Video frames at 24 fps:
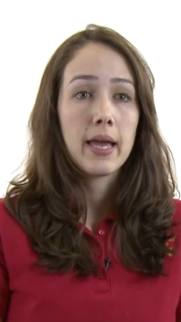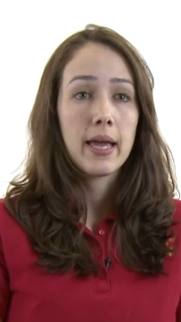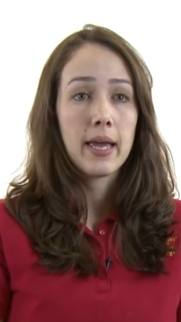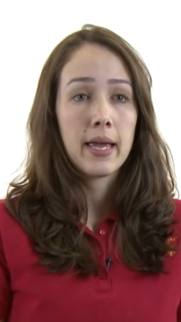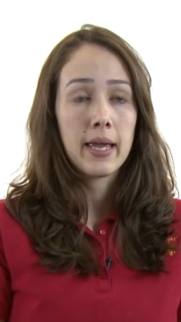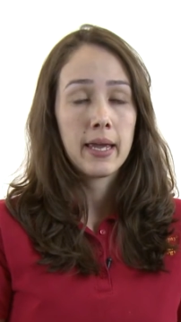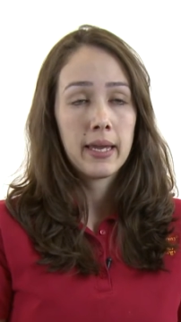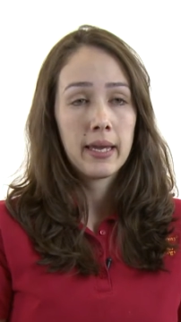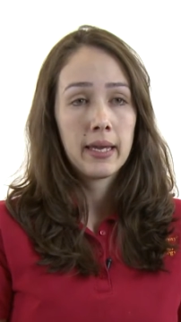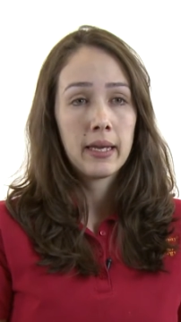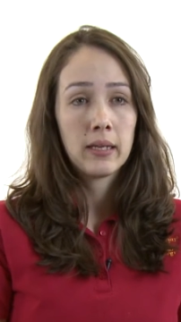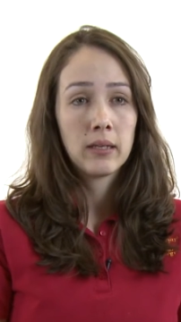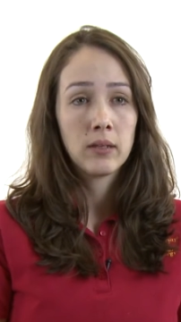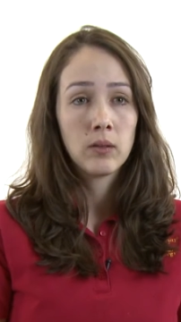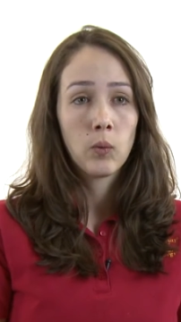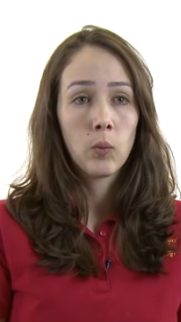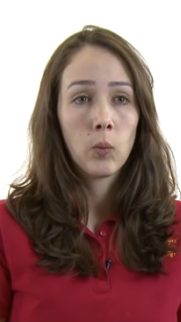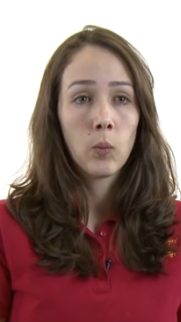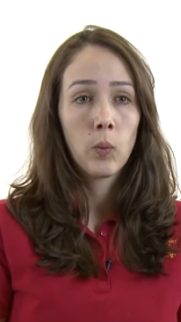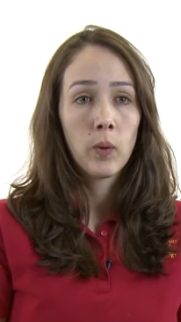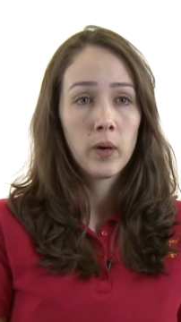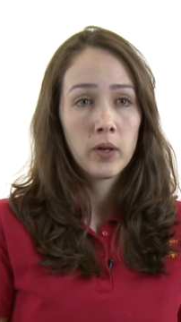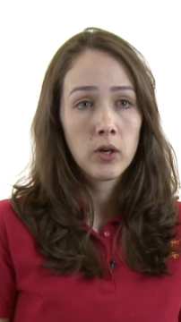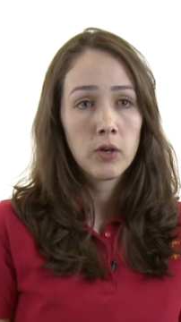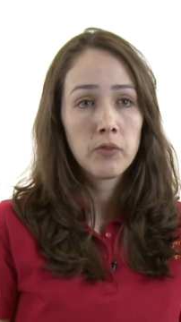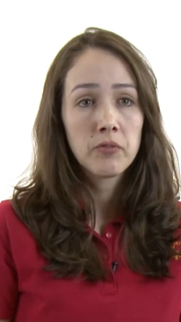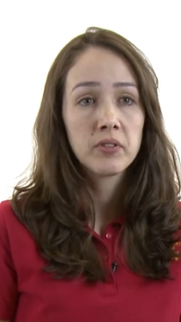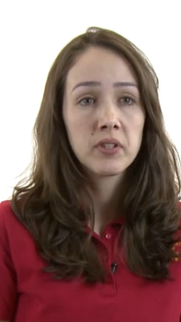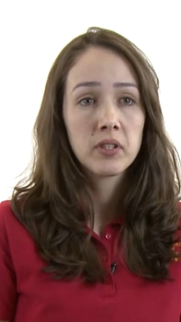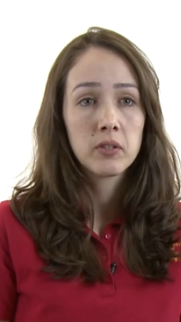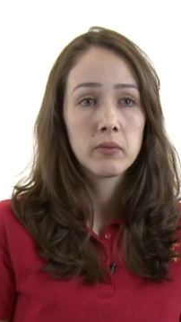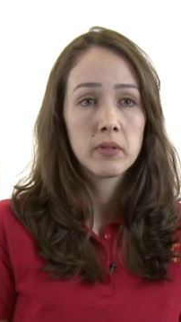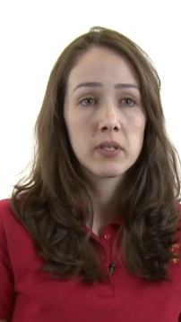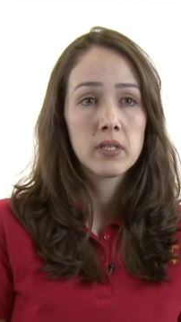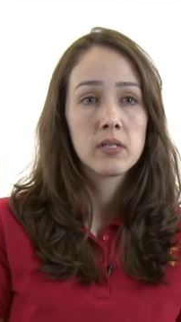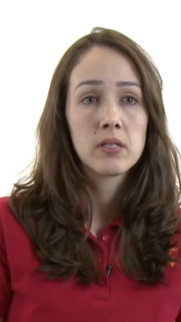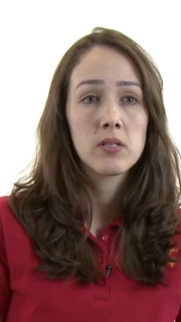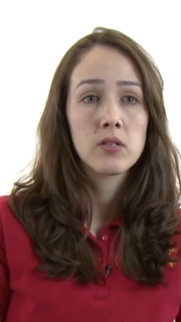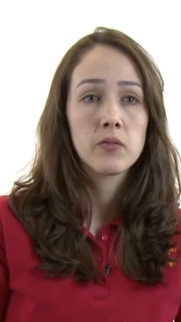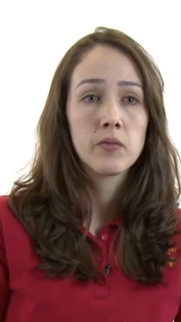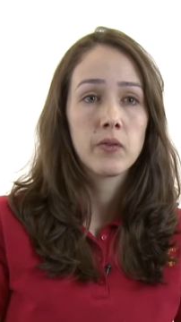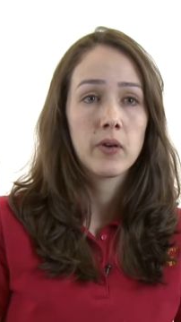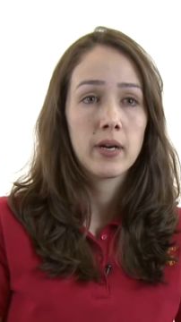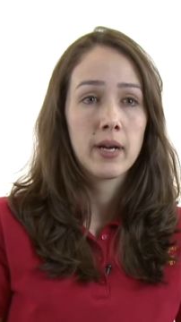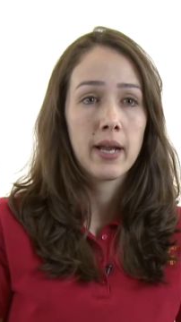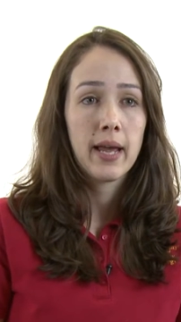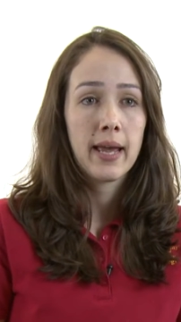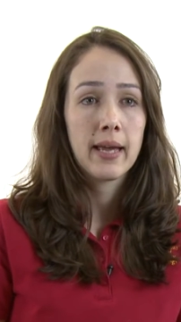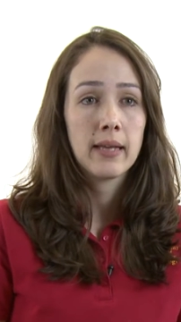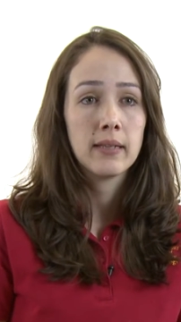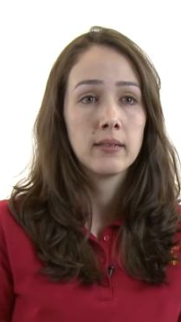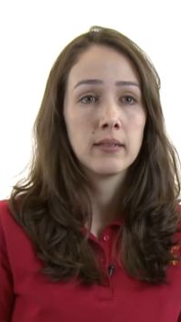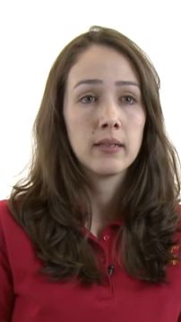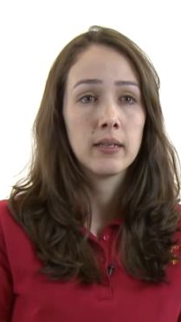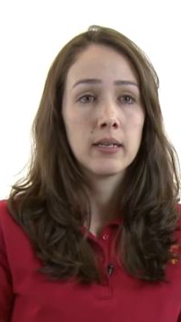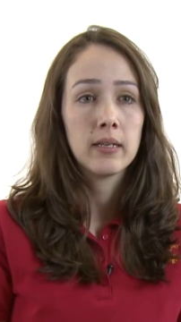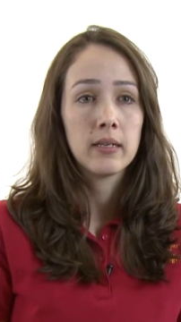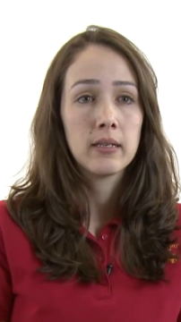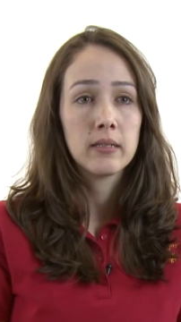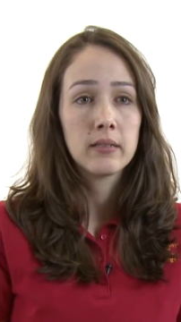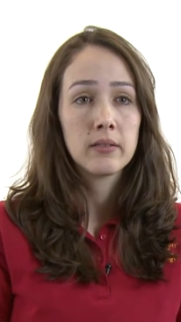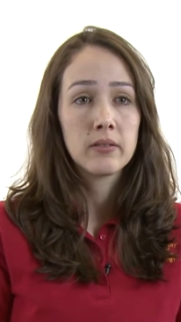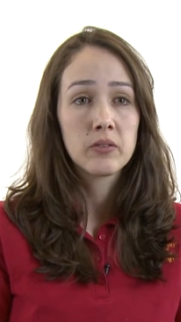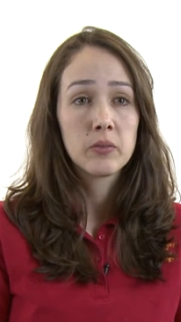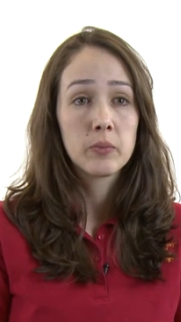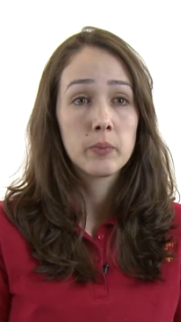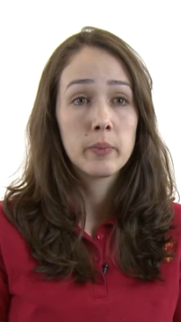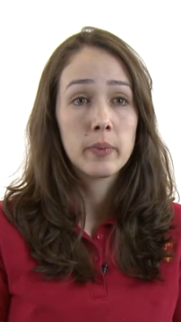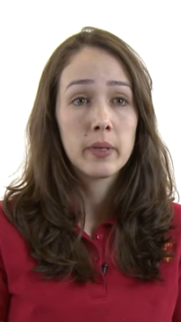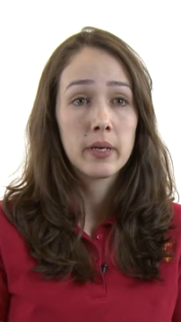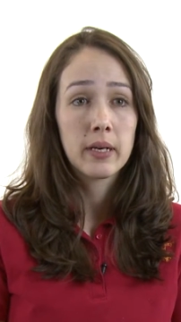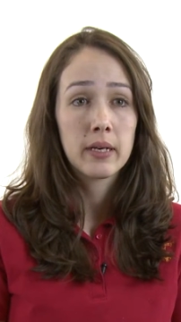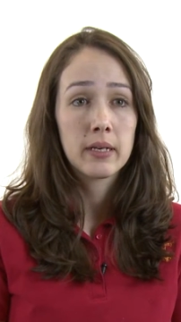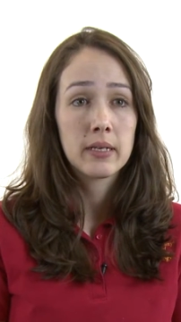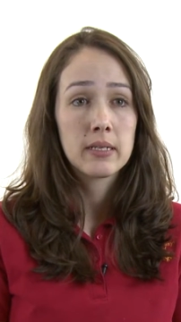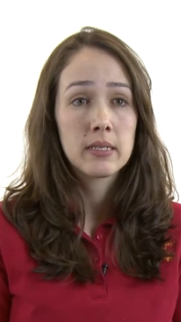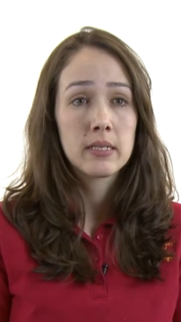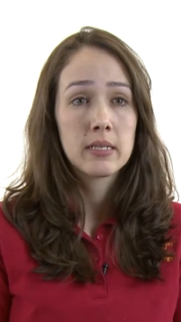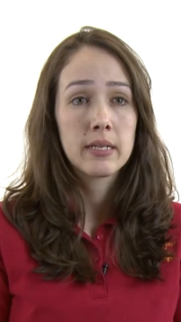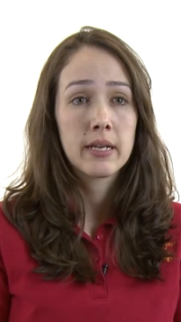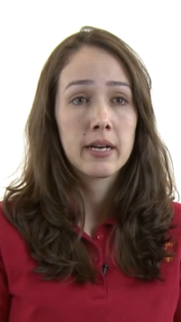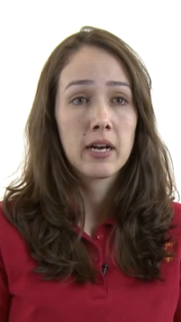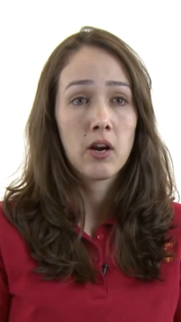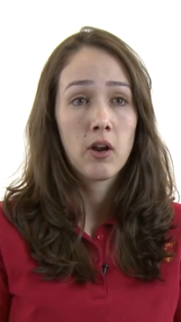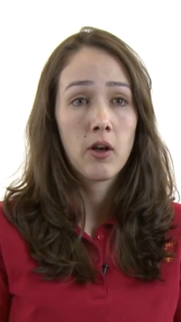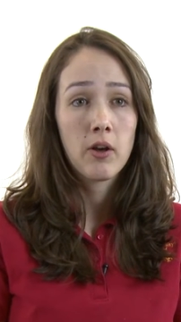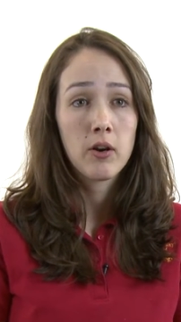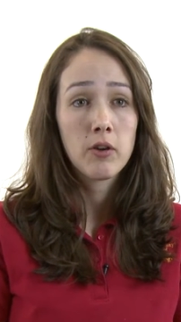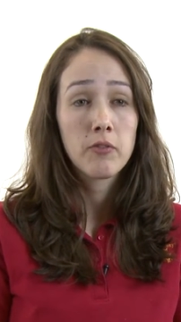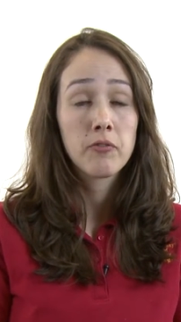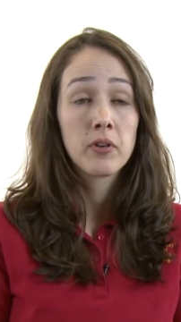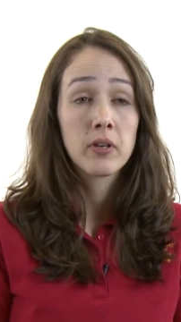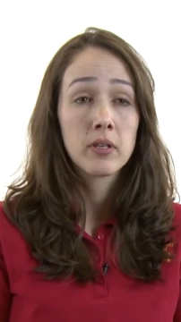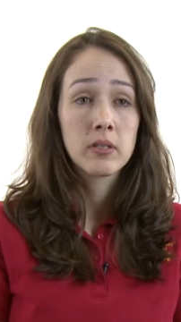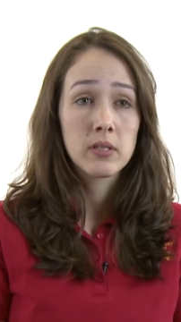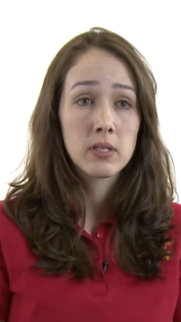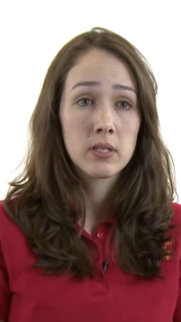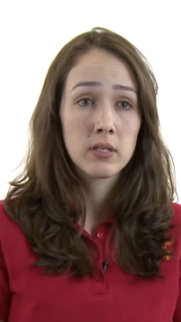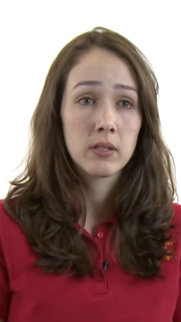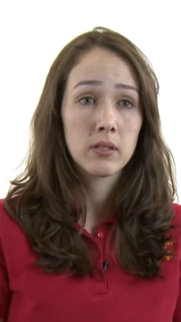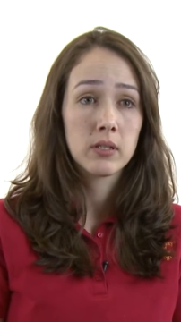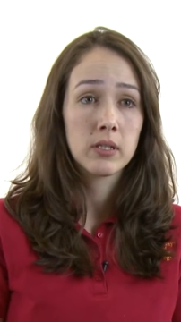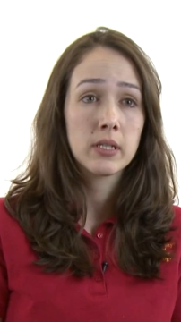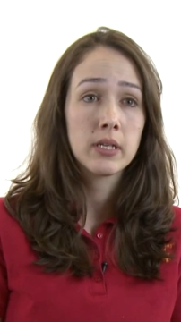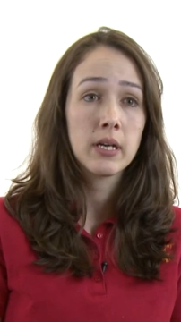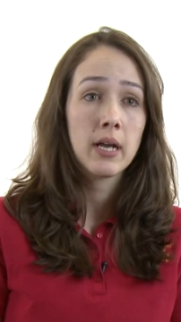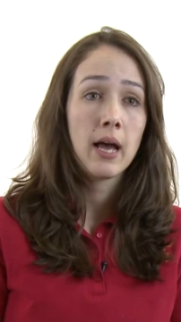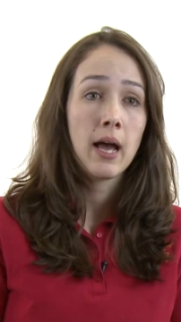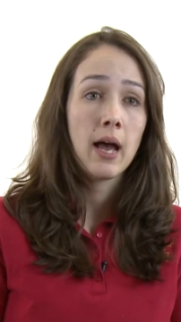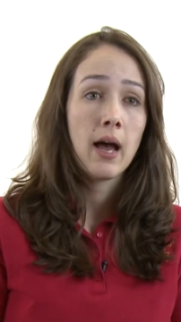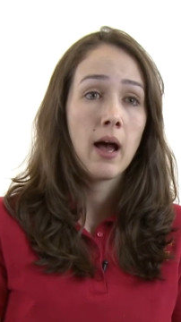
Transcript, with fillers: and one of the reasons for that is because there are a lot of concern